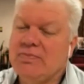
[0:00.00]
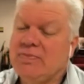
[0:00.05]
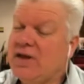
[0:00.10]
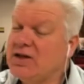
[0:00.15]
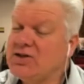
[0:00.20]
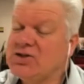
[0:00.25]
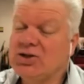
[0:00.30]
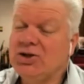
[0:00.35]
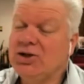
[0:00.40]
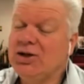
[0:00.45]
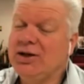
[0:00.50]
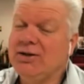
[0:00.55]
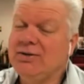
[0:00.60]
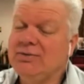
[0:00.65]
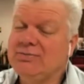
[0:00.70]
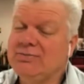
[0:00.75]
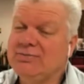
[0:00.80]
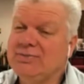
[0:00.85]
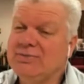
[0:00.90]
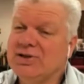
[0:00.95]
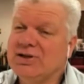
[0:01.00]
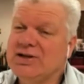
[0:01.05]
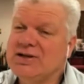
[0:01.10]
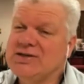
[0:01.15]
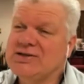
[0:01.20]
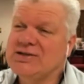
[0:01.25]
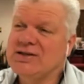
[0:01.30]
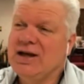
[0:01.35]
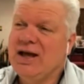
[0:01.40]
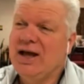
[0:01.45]
that's good
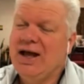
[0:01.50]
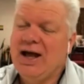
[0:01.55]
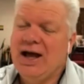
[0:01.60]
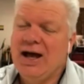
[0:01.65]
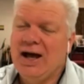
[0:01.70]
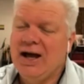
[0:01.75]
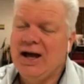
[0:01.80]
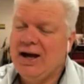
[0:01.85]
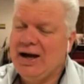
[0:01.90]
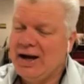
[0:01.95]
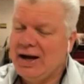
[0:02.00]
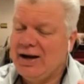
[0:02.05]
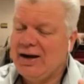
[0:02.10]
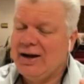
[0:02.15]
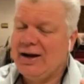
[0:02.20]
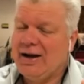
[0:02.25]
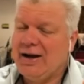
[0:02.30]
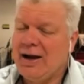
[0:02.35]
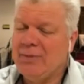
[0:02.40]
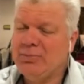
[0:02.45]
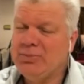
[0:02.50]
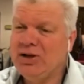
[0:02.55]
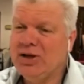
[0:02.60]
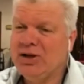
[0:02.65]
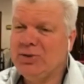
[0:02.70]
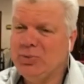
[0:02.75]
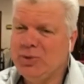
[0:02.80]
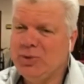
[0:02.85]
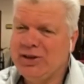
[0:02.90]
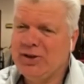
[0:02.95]
because I'm
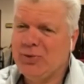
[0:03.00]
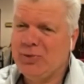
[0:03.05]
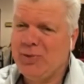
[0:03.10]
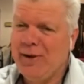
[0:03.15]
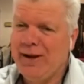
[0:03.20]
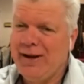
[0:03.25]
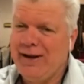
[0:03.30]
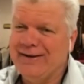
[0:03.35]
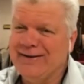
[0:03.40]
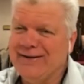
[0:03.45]
done with the rain.